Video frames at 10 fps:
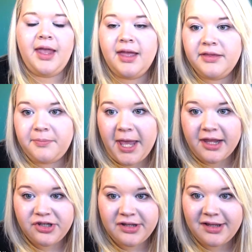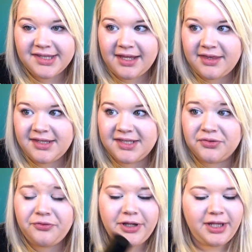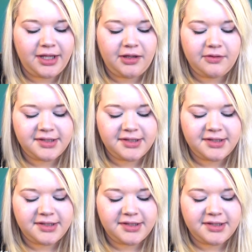And the packaging looks like this. It's really cute.